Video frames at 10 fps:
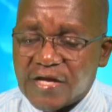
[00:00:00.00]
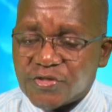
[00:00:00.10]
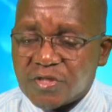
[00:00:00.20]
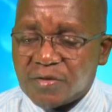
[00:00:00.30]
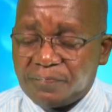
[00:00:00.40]

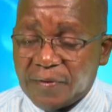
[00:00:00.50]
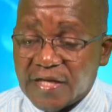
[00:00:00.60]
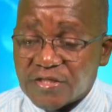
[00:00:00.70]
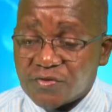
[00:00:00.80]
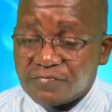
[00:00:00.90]
unto the
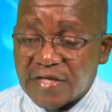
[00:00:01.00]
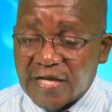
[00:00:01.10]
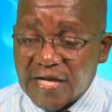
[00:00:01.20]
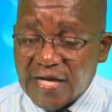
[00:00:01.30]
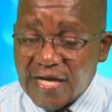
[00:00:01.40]
place
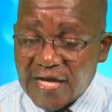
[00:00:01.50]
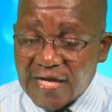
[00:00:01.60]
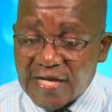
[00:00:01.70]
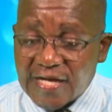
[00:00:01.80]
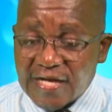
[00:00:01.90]
of the
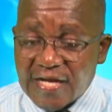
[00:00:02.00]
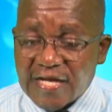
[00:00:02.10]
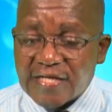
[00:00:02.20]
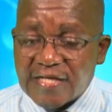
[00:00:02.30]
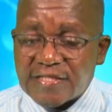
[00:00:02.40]

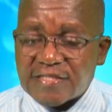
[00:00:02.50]
Canaanites,